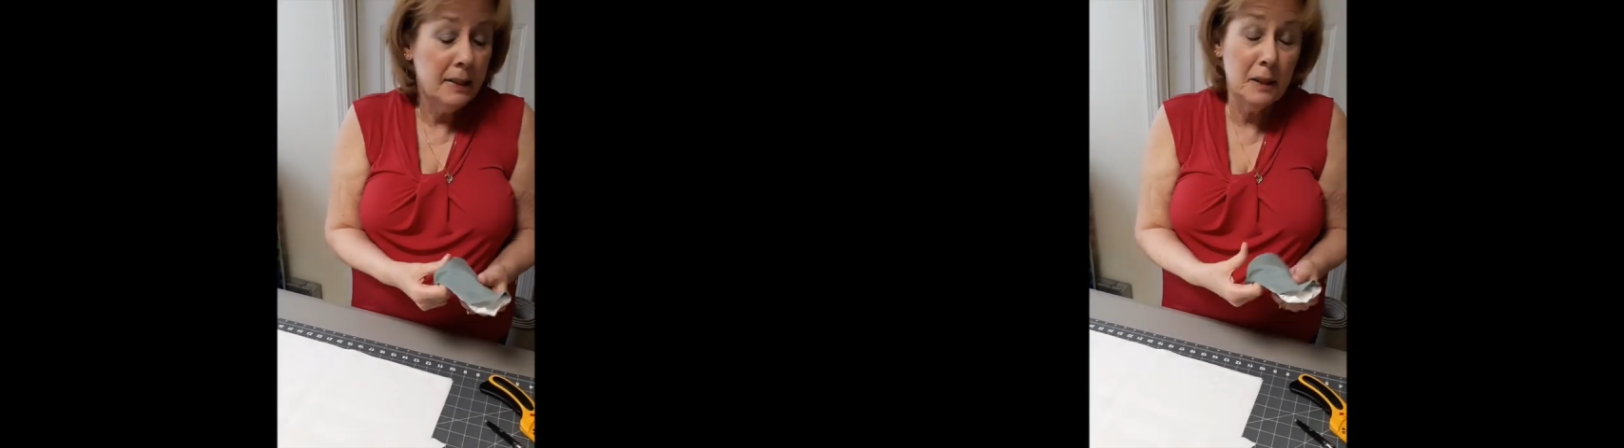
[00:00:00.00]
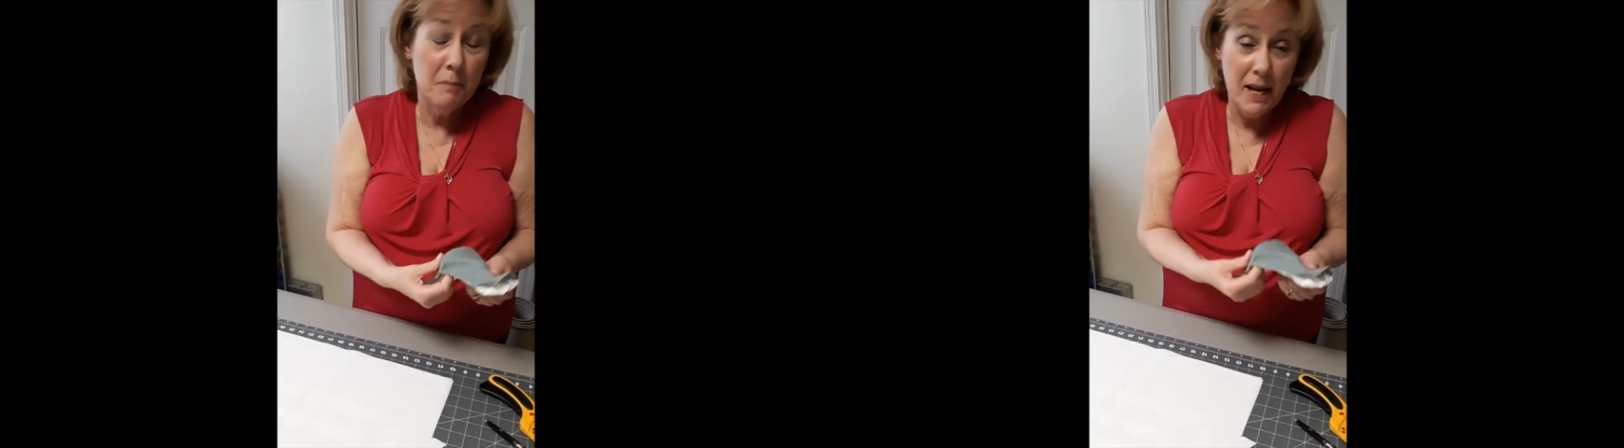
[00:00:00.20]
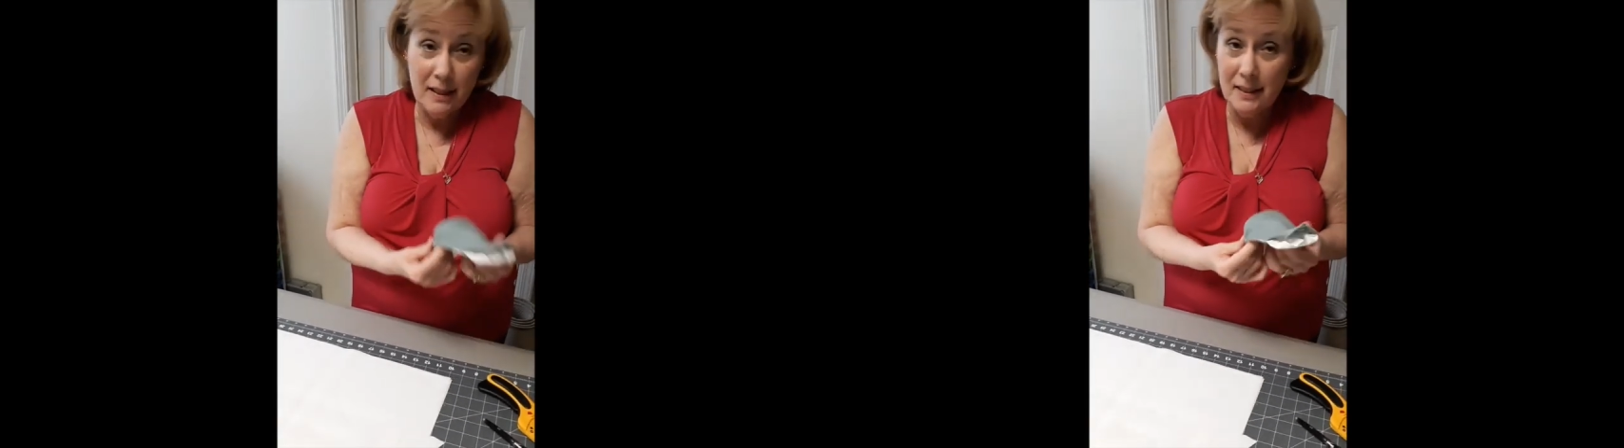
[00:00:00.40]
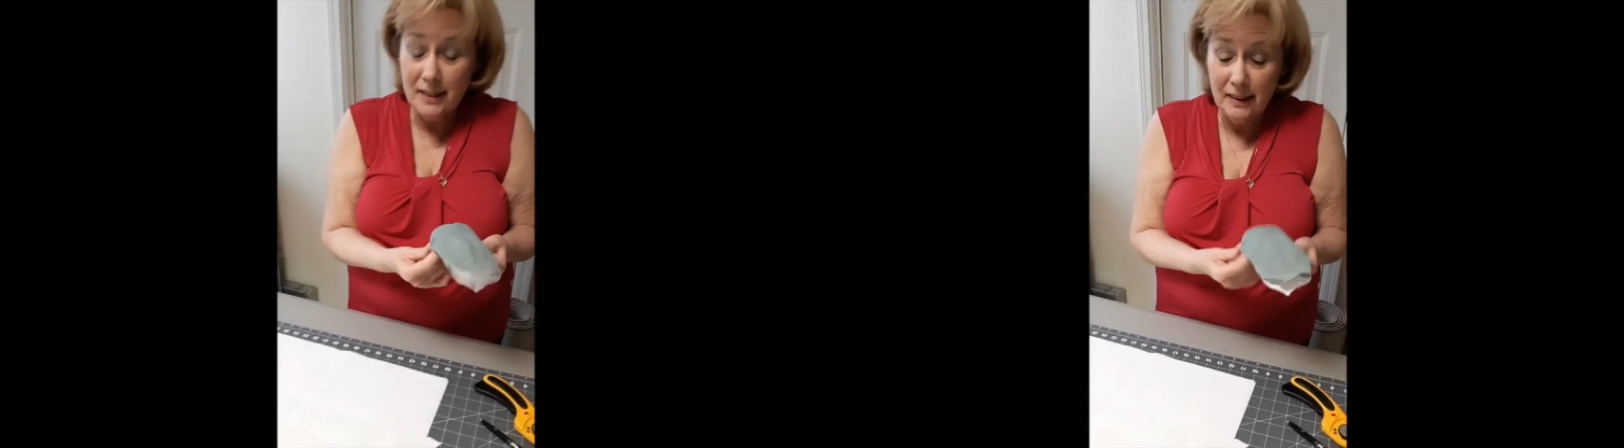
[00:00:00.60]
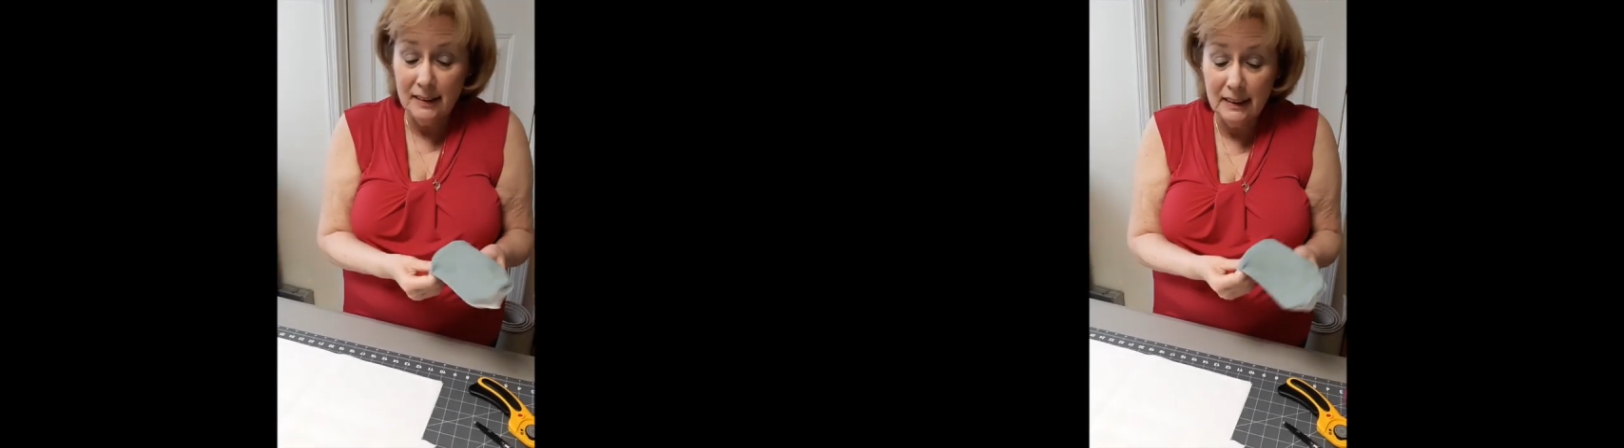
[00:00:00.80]
to make
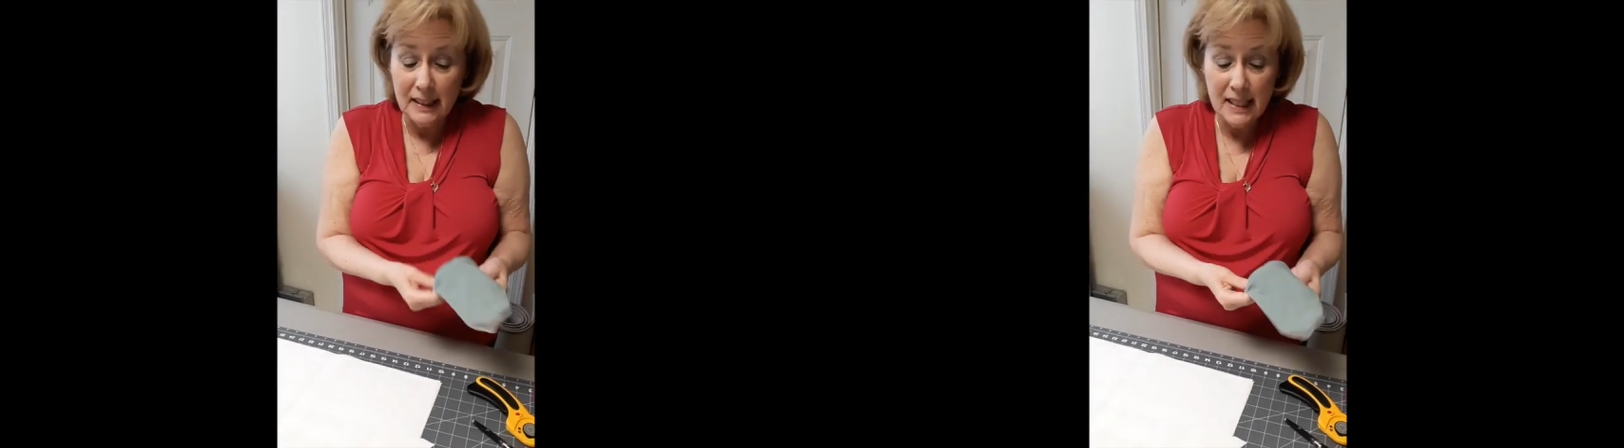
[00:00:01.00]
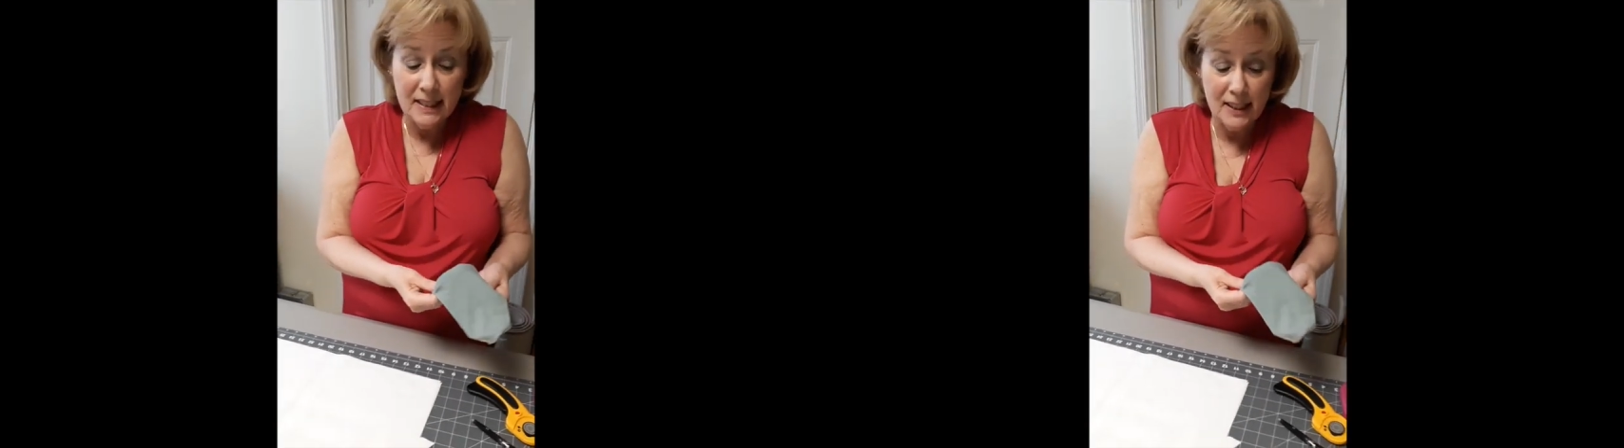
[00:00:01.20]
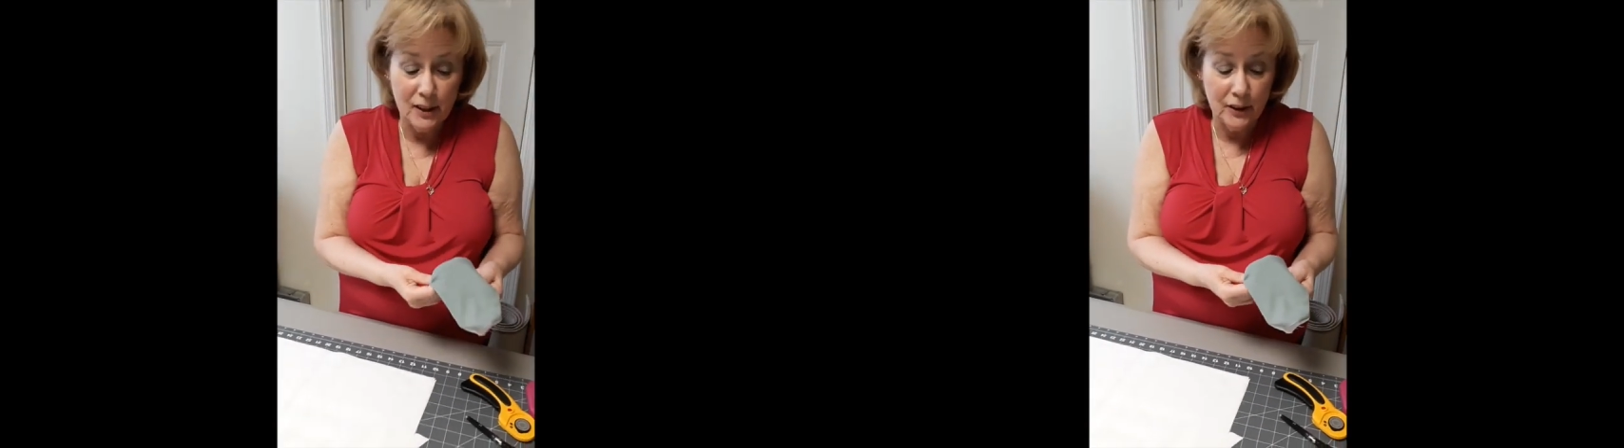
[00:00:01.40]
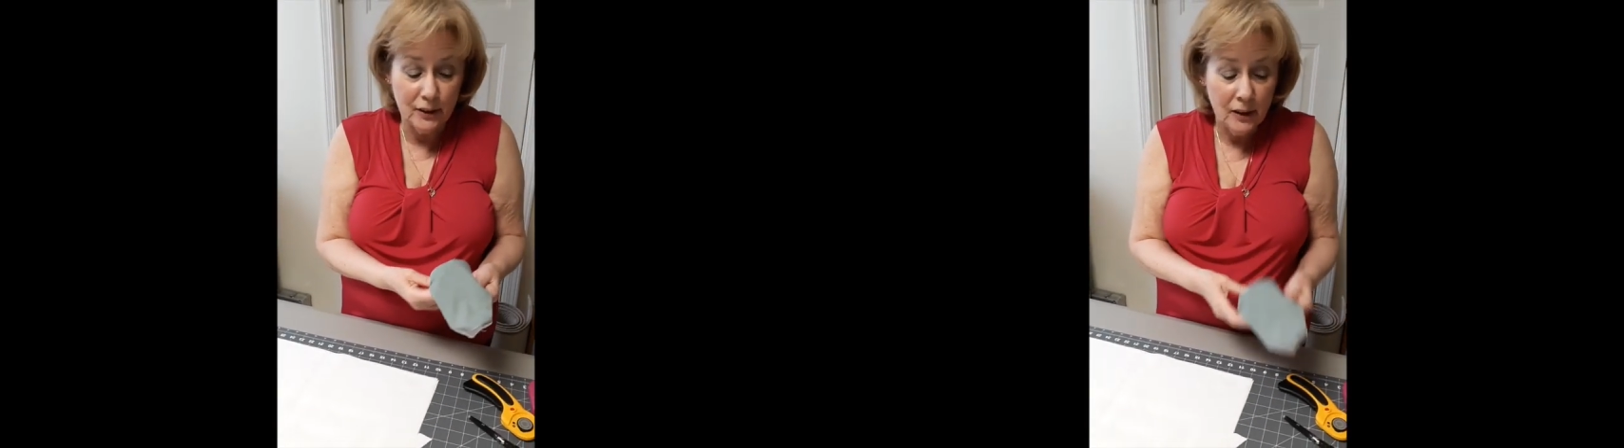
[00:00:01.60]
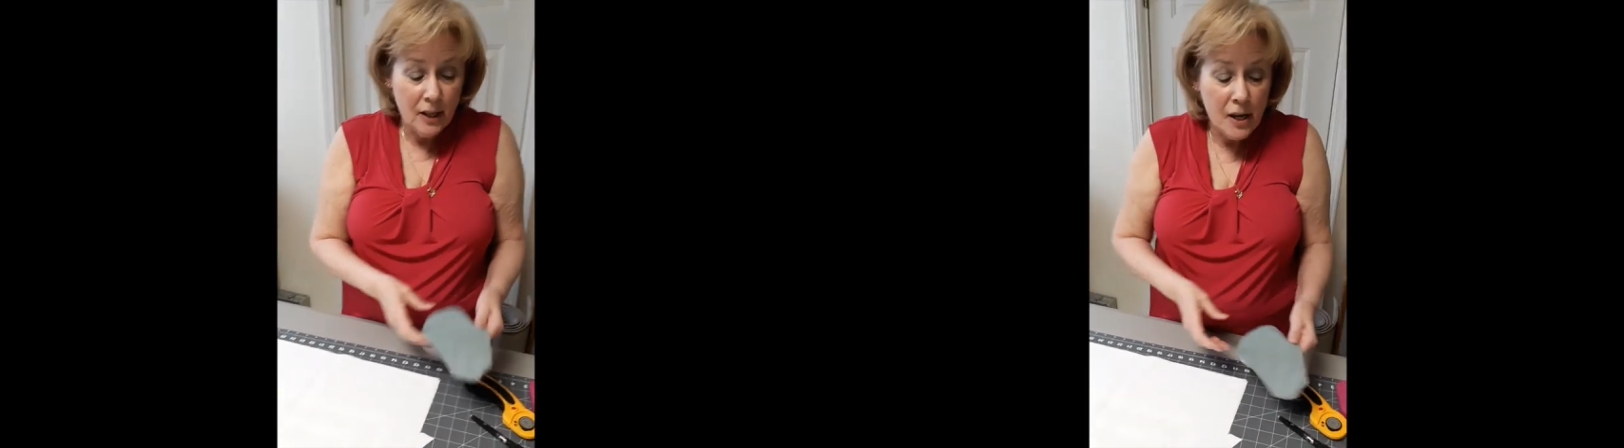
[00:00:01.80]
this a little easier.